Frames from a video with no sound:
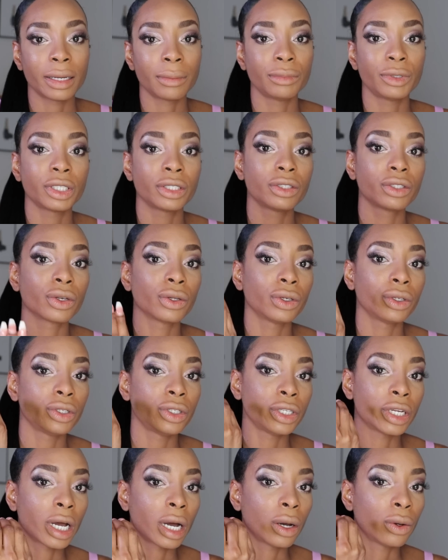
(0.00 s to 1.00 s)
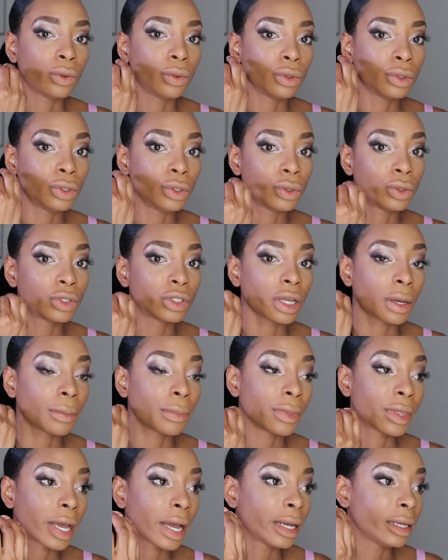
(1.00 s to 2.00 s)
I'm just gonna now do
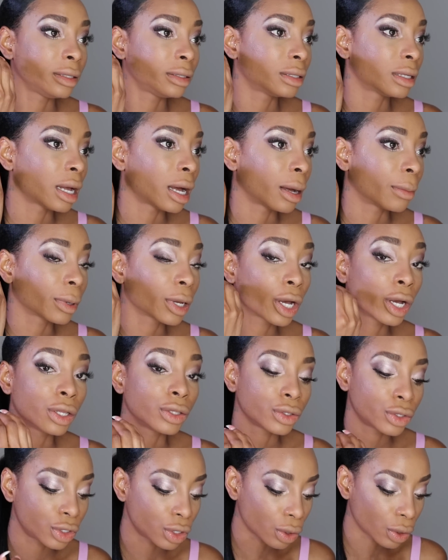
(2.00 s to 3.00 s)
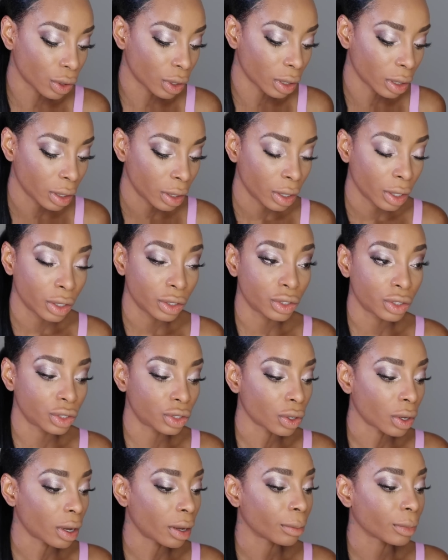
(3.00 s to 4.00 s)
some nice contour.
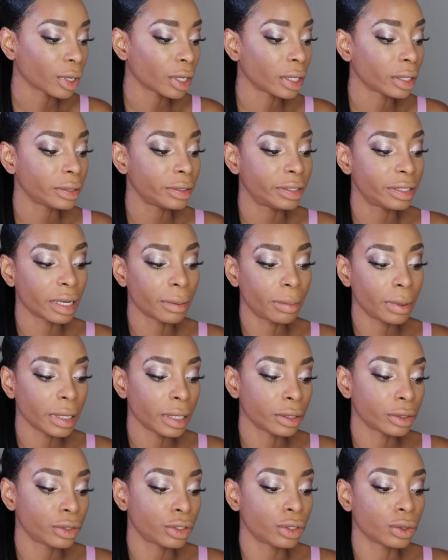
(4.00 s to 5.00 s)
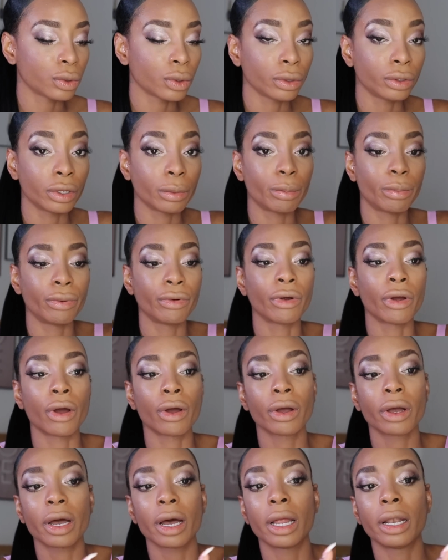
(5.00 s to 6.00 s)
So I'm gonna dip into the
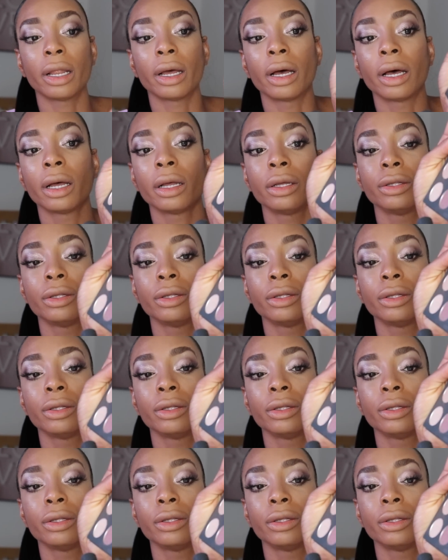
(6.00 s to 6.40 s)
brown color